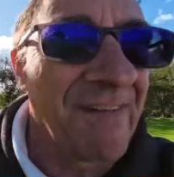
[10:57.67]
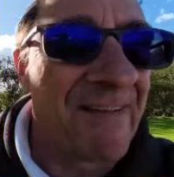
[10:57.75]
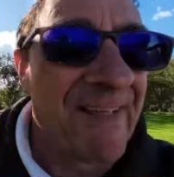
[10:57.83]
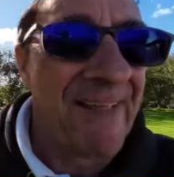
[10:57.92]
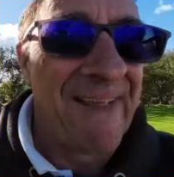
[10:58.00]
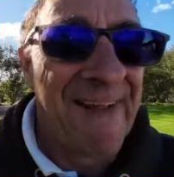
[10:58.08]

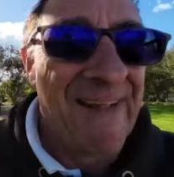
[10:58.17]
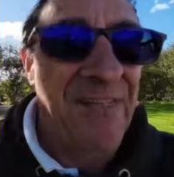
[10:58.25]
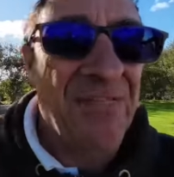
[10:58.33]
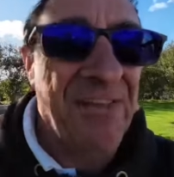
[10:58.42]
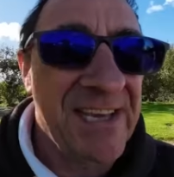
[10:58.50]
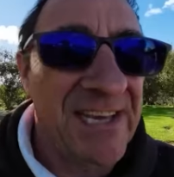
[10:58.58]

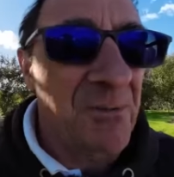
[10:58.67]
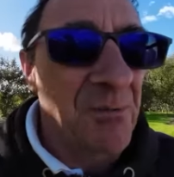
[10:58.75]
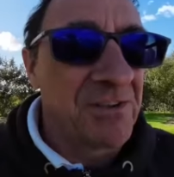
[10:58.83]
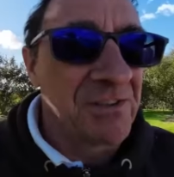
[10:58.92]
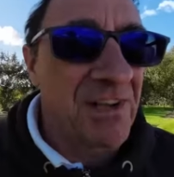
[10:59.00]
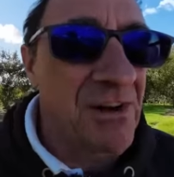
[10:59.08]
I think it
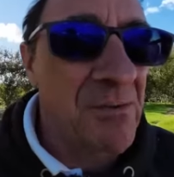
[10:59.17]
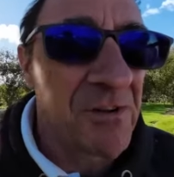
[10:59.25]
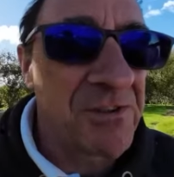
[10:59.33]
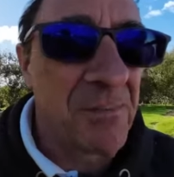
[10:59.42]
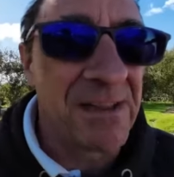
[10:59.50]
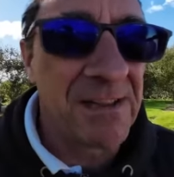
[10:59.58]
was
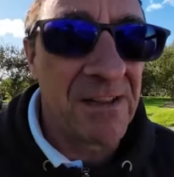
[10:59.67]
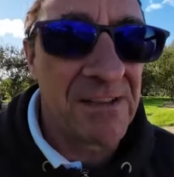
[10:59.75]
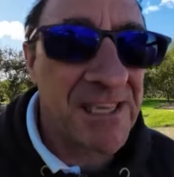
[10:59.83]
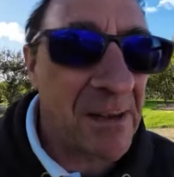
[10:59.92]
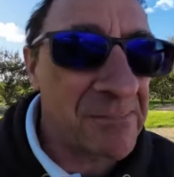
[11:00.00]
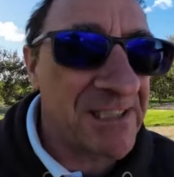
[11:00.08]
almost the middle of
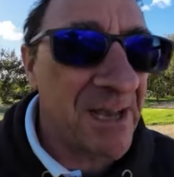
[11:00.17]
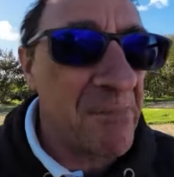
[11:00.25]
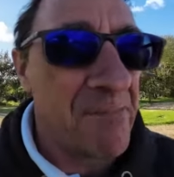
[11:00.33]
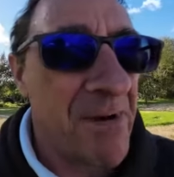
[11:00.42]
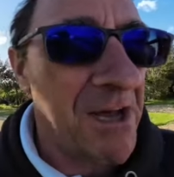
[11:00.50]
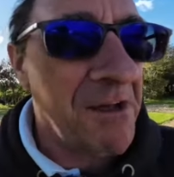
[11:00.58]

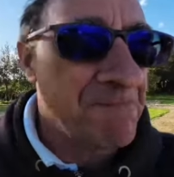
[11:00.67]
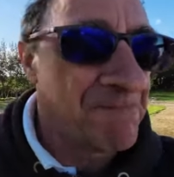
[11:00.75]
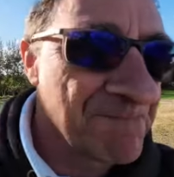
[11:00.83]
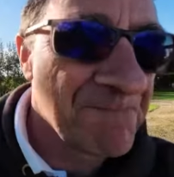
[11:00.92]
September.